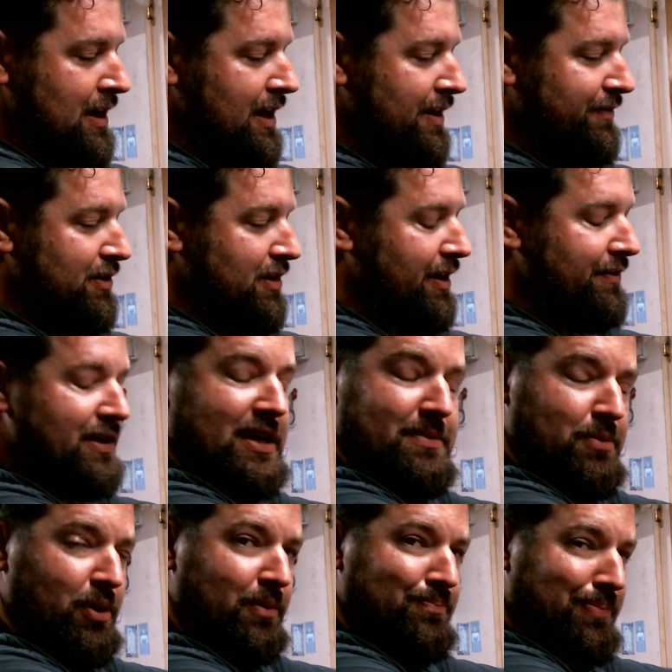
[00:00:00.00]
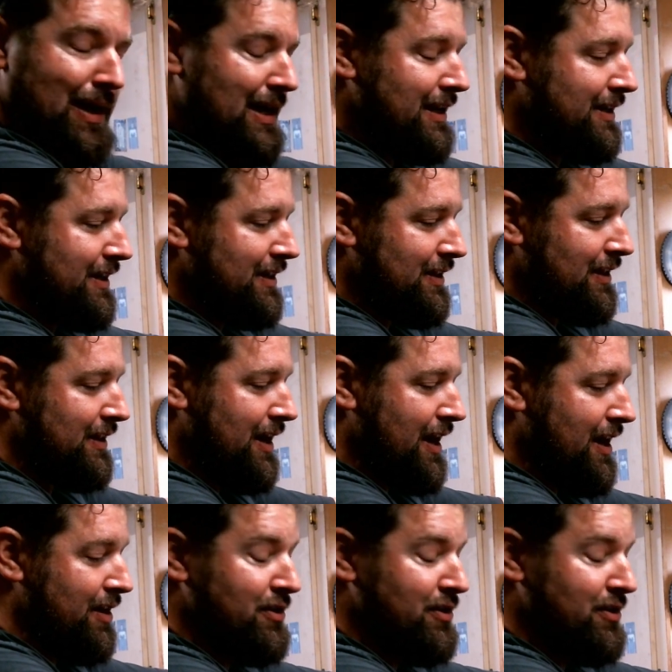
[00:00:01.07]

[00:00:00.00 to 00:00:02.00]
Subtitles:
If you're having any more binding than that,